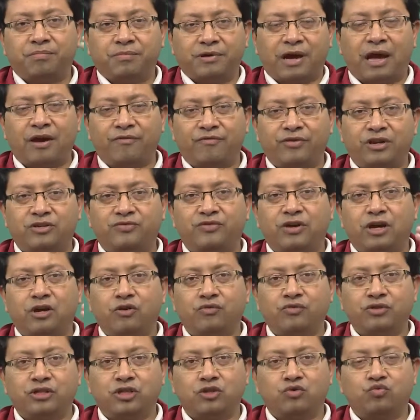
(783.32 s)
average value
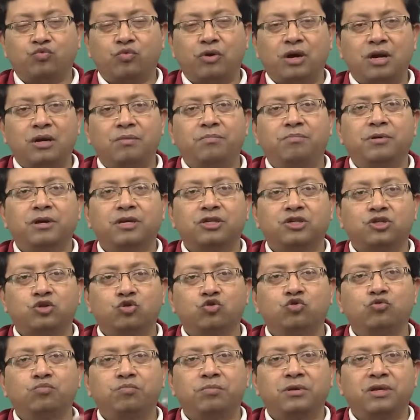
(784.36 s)
which is 1 plus
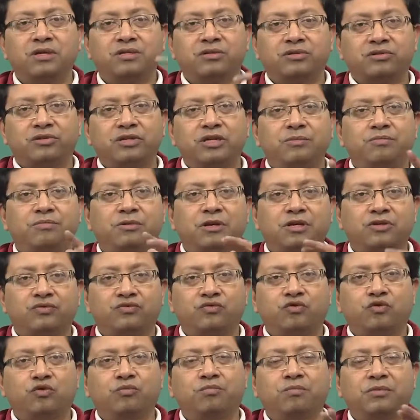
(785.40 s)
2 plus 3 plus
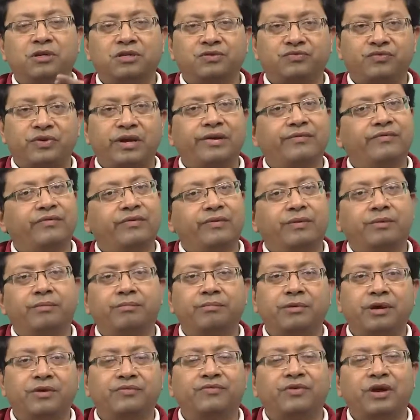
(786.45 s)
4 plus 5 divided
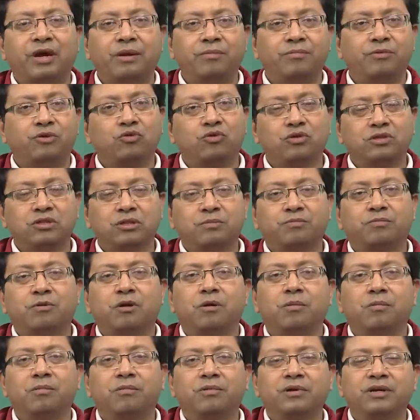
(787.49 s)
by 5, because the
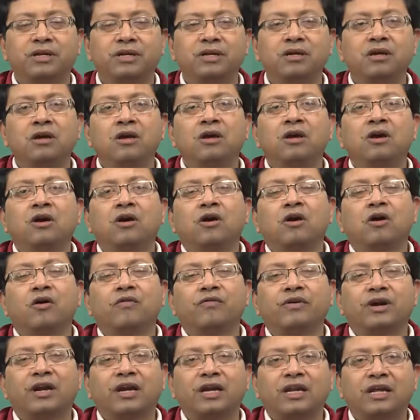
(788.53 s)
probability
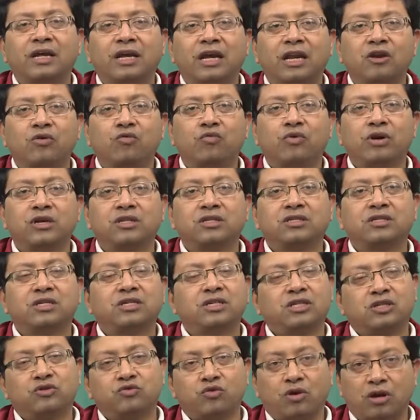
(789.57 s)
of getting any one
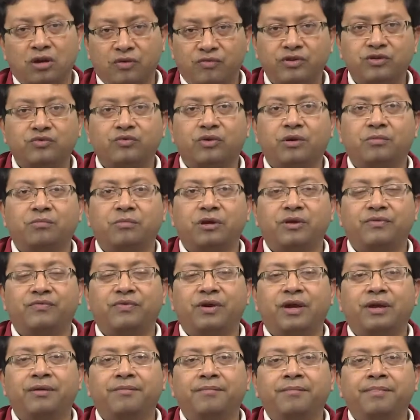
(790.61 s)
chit is always 1 by
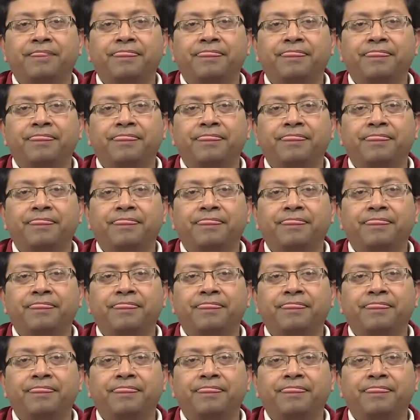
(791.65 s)
5.